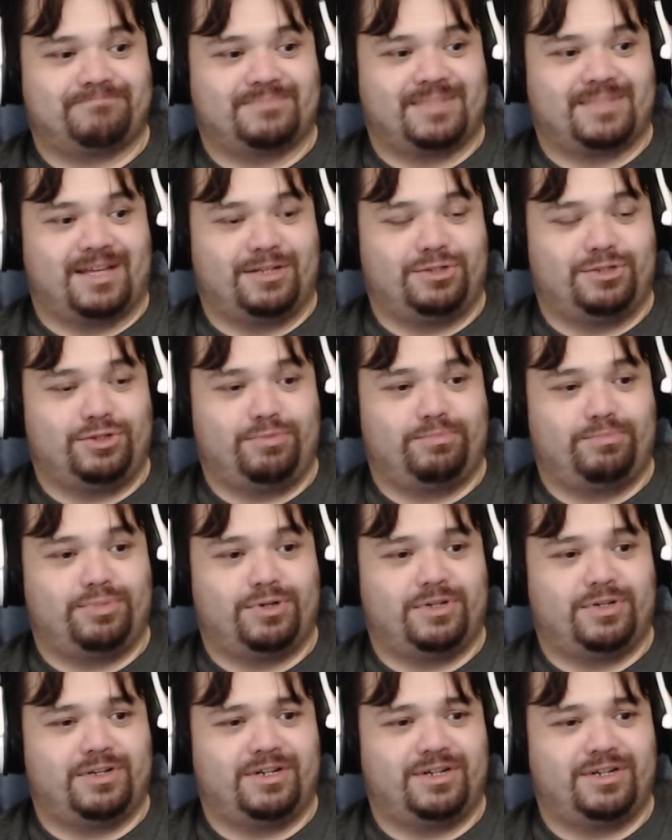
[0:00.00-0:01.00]
to
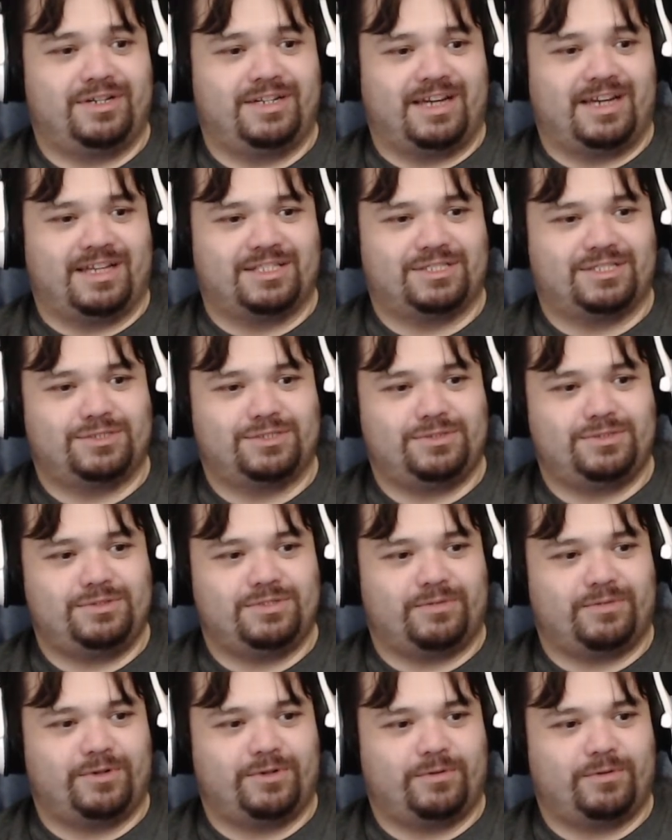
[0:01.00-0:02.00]
put her in that suit. I
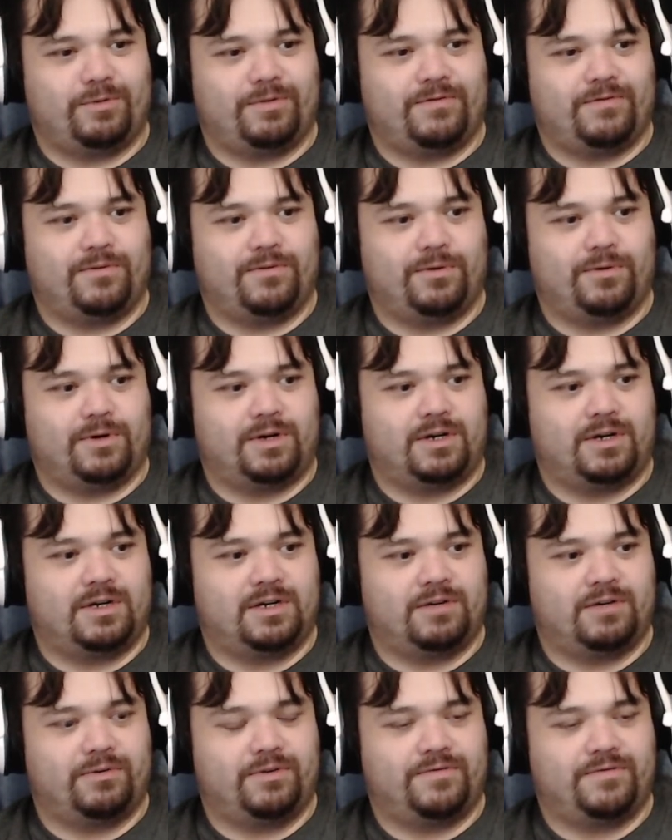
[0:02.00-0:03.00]
wonder what for. I
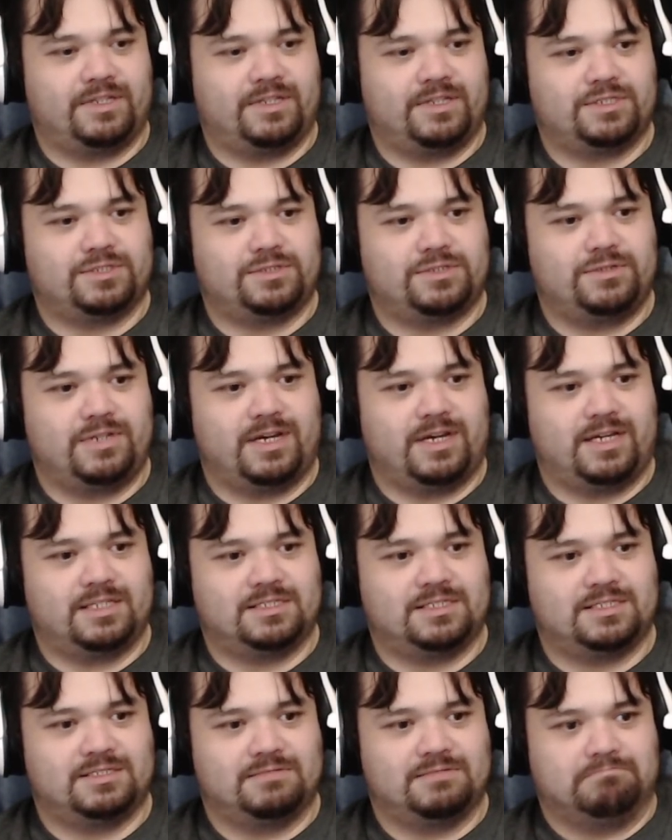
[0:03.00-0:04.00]
wonder if that suit
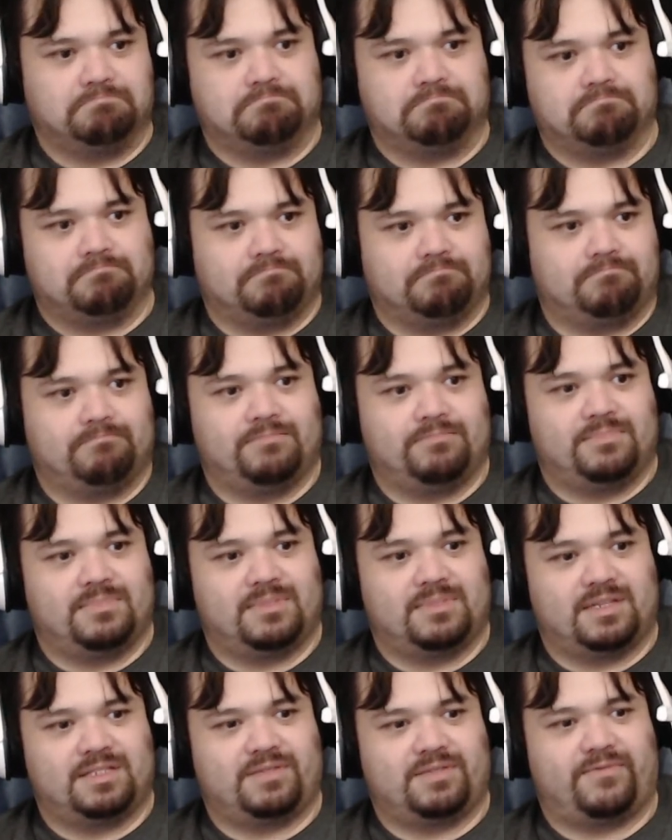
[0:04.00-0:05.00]
has.
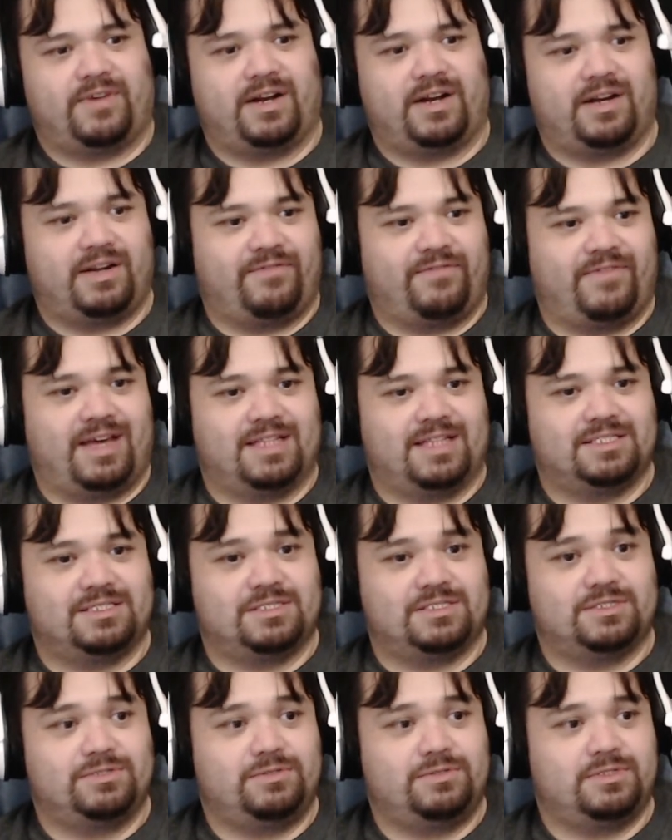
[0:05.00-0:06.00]
That's a very fancy
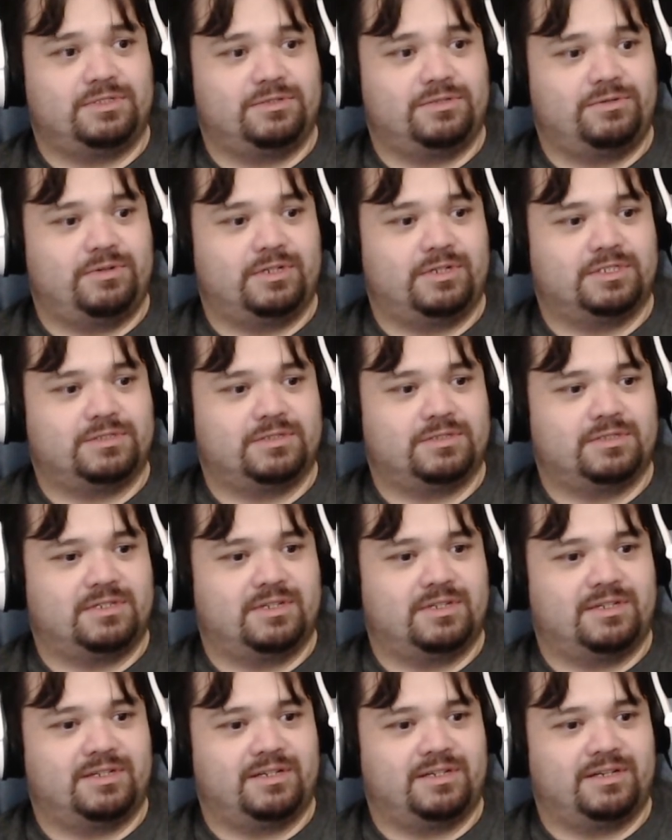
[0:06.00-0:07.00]
suit to us,
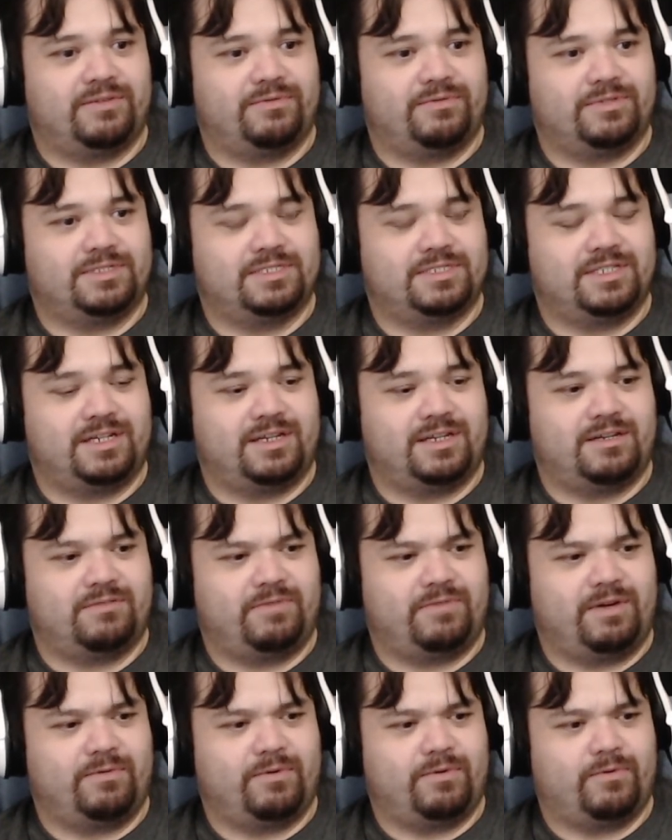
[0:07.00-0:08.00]
I will say.
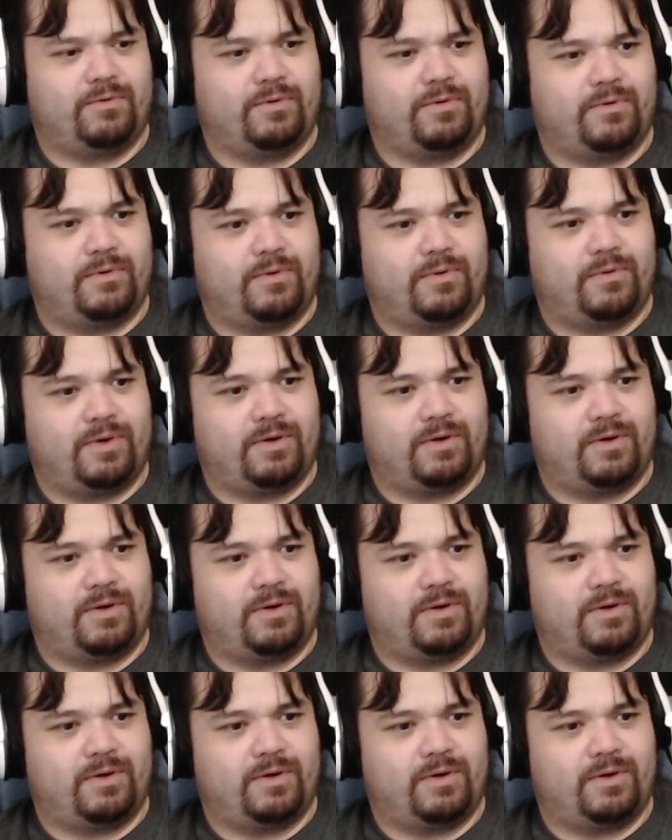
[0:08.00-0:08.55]
Wait, wait, wait, wait, wait.